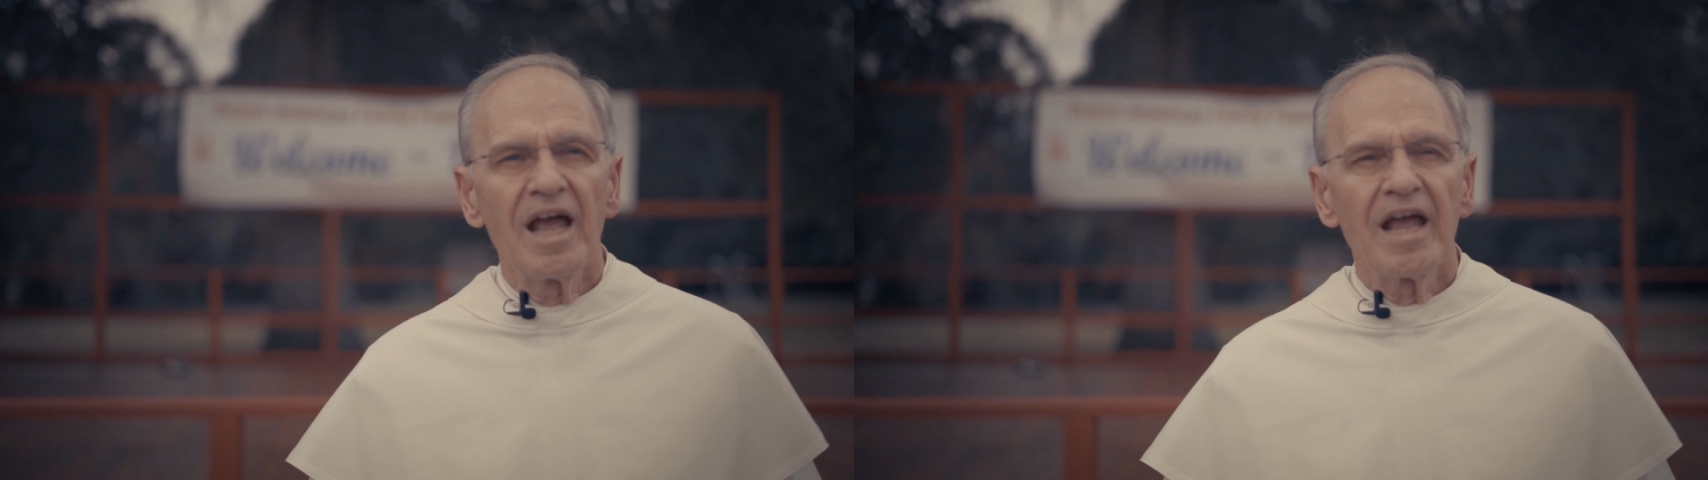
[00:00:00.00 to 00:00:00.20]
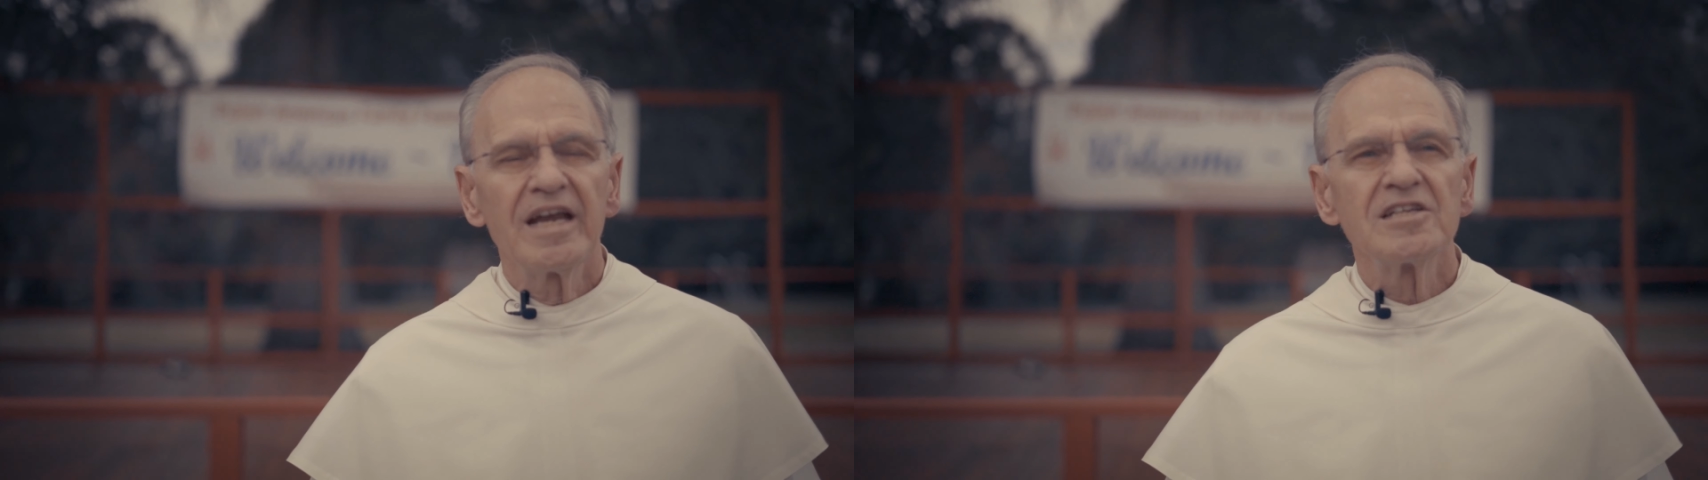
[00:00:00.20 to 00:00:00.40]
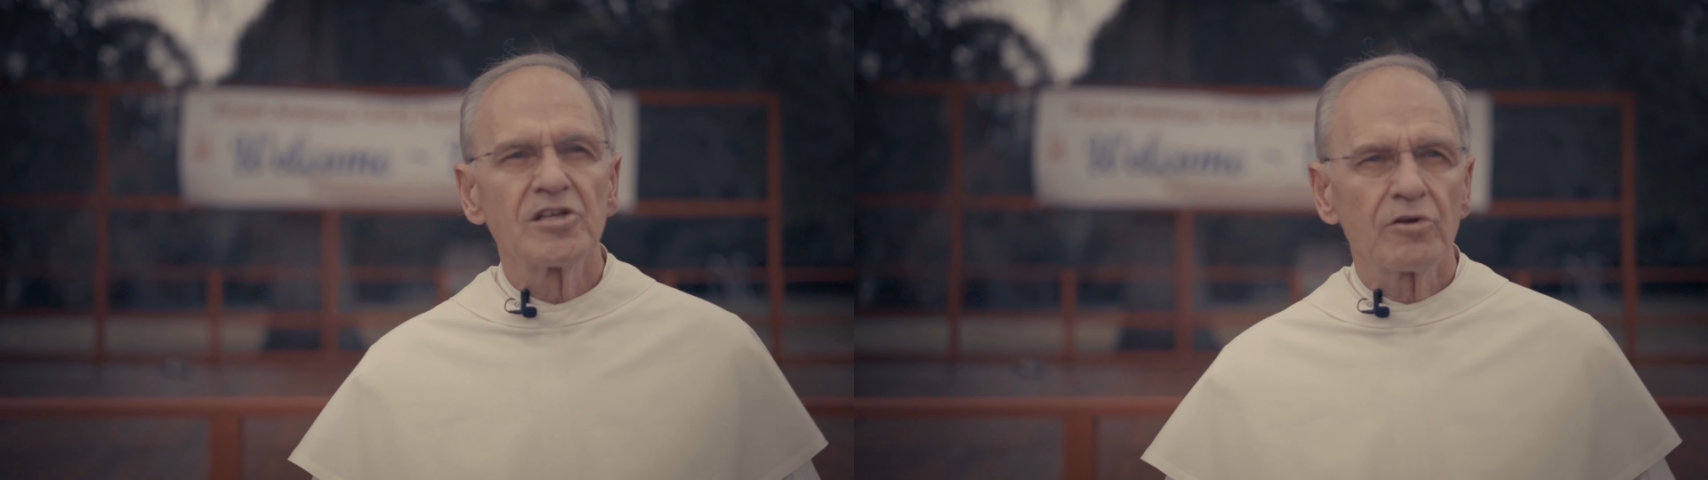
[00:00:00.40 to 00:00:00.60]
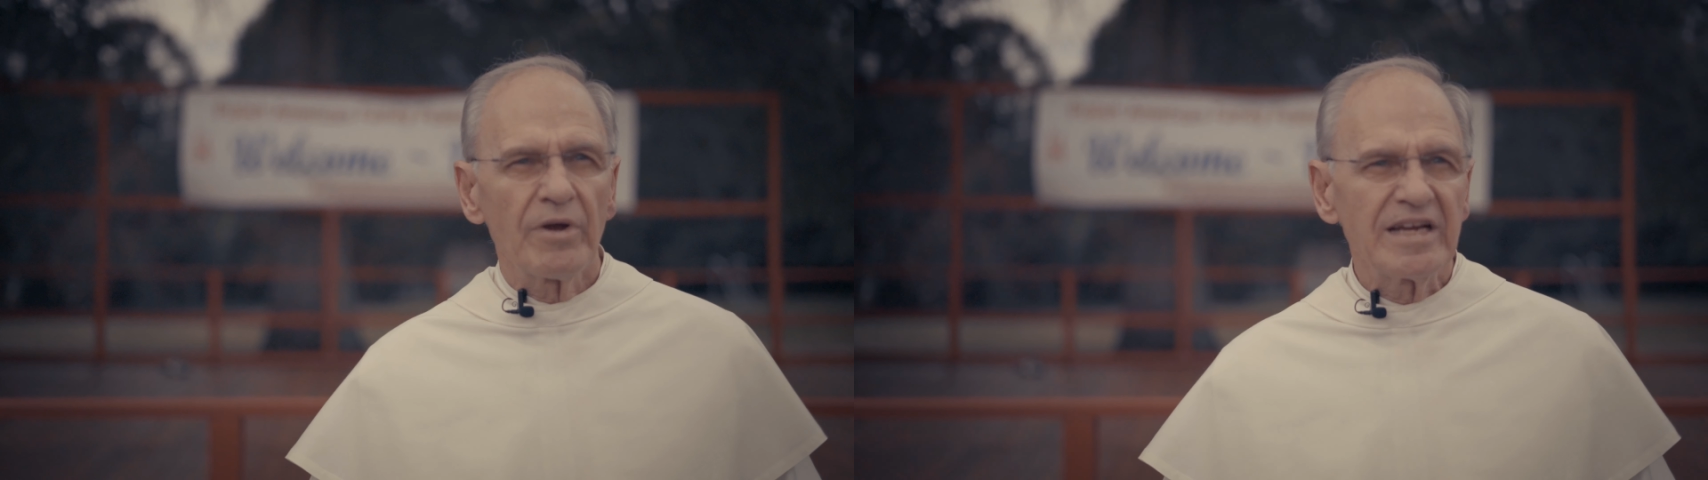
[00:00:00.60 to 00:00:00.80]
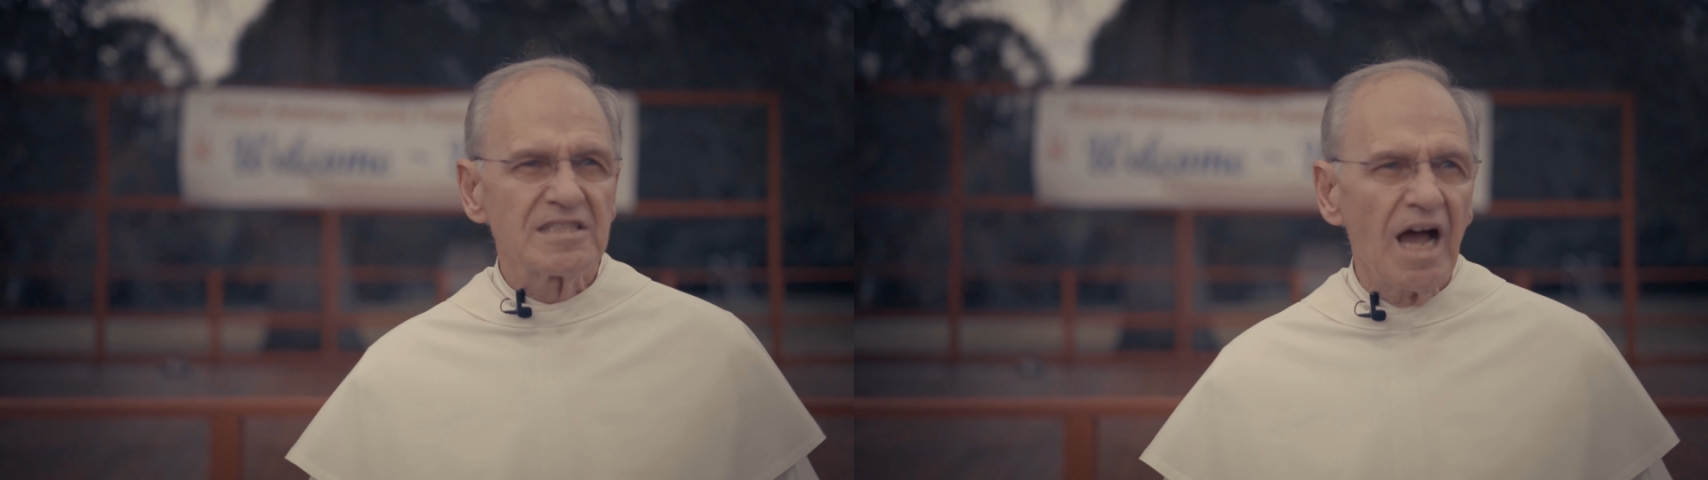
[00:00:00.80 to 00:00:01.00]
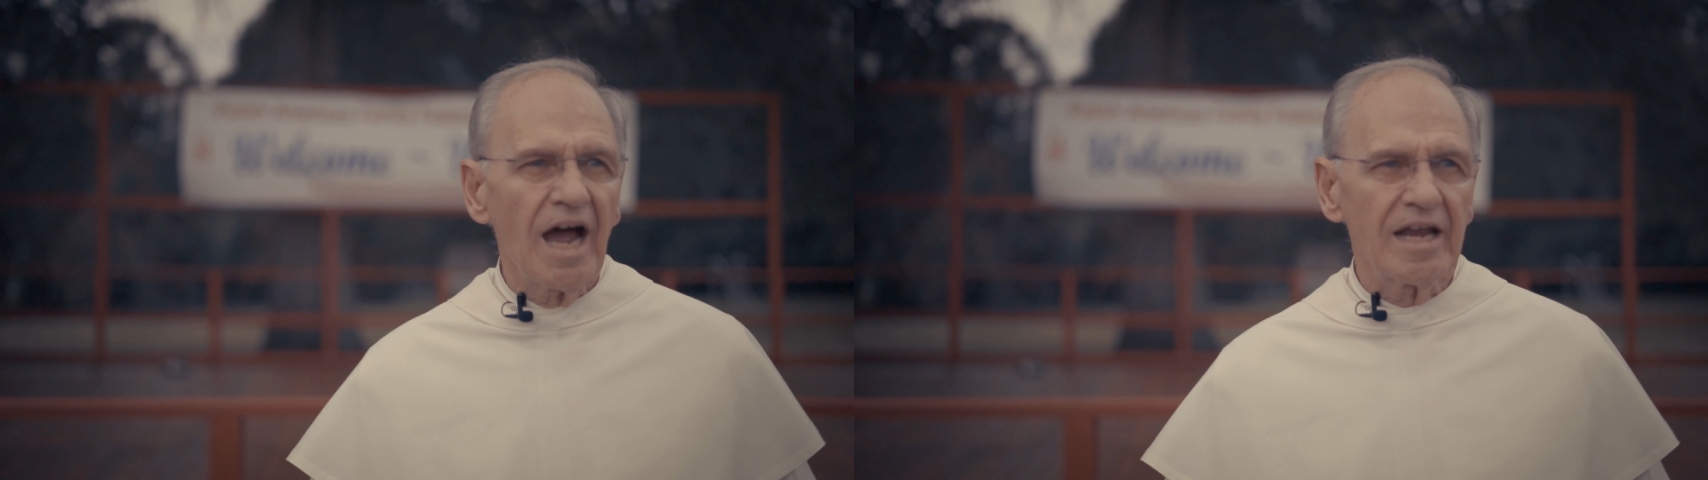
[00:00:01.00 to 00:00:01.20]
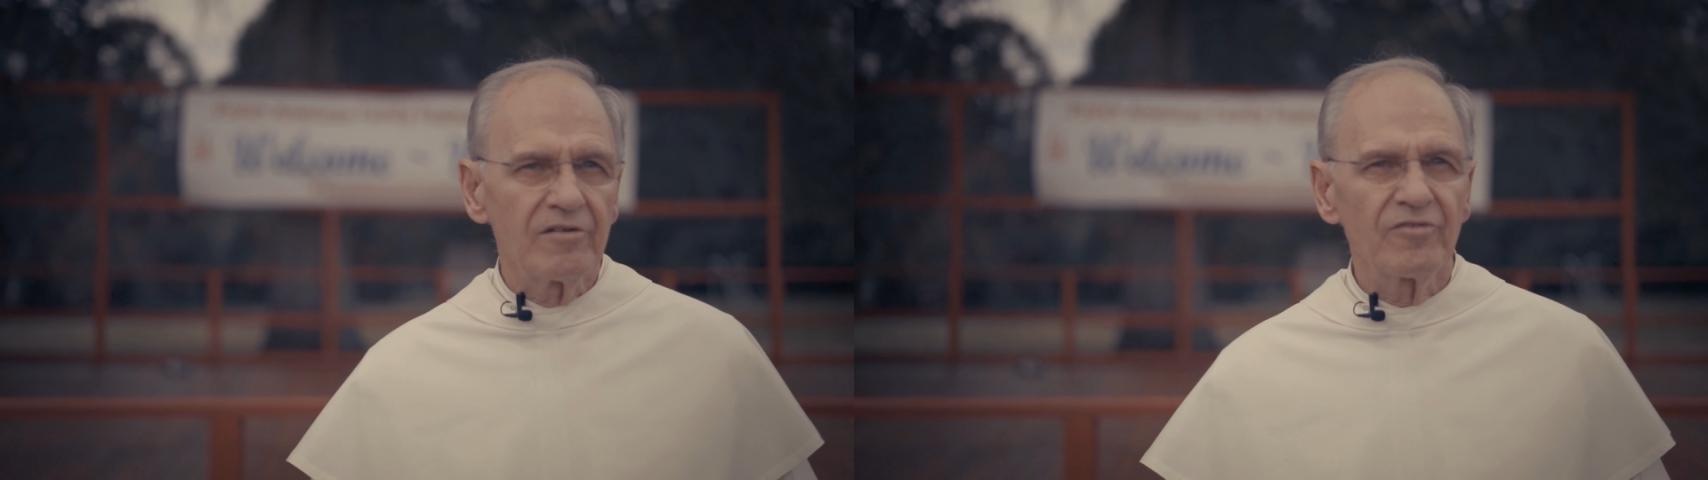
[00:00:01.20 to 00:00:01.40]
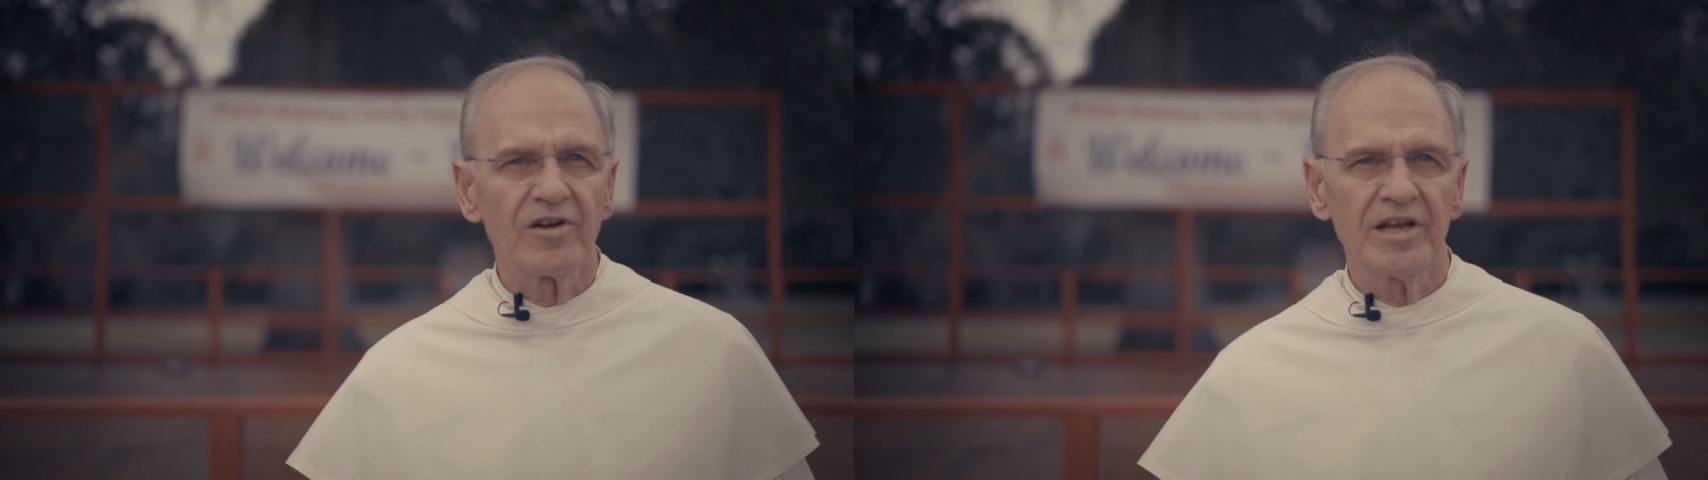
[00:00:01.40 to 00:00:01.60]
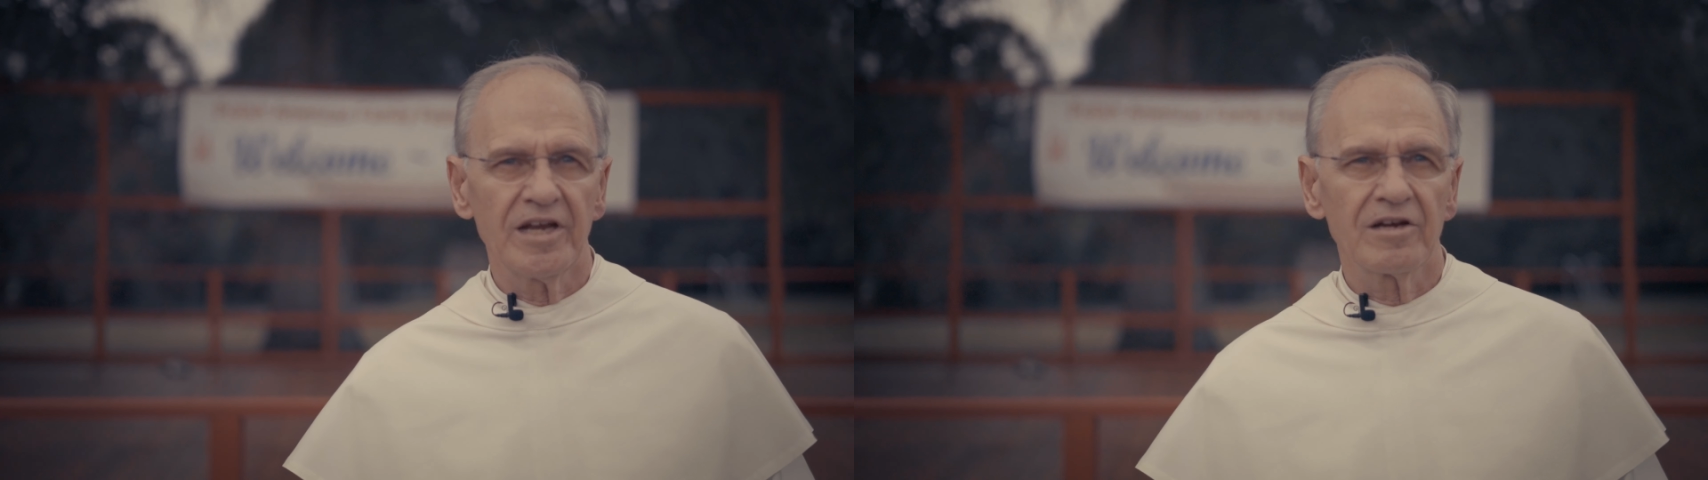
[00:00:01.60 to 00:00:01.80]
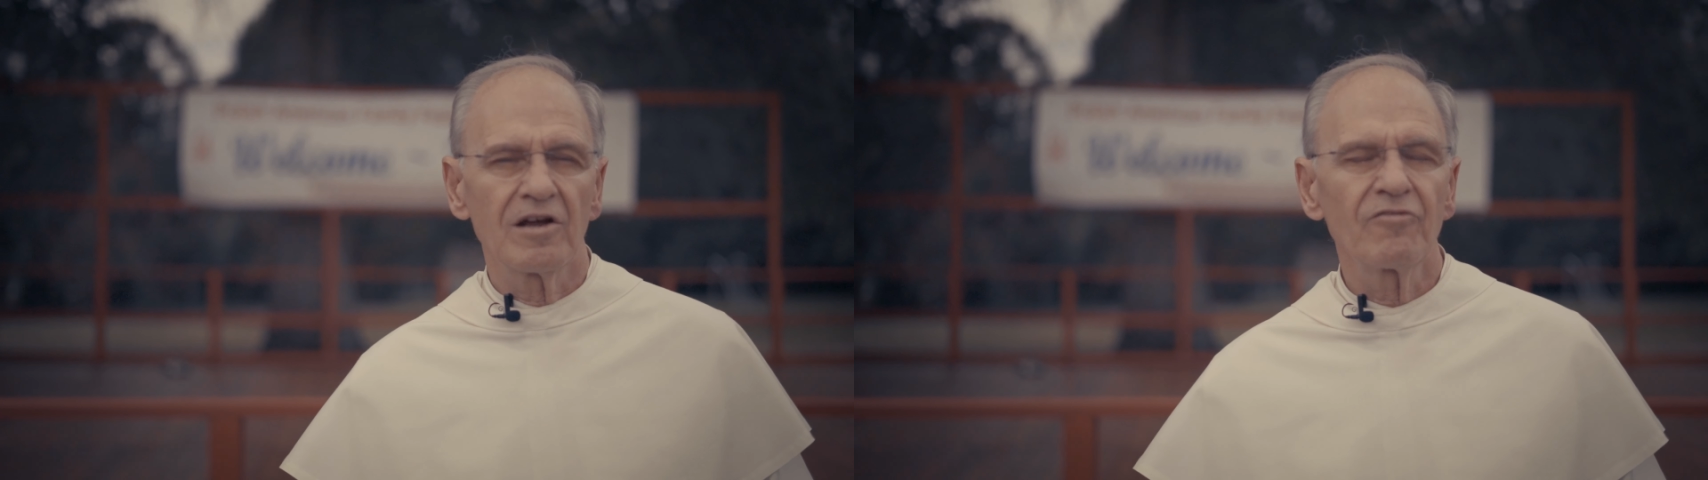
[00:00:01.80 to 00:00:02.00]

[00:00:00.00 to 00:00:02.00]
It is a great time for here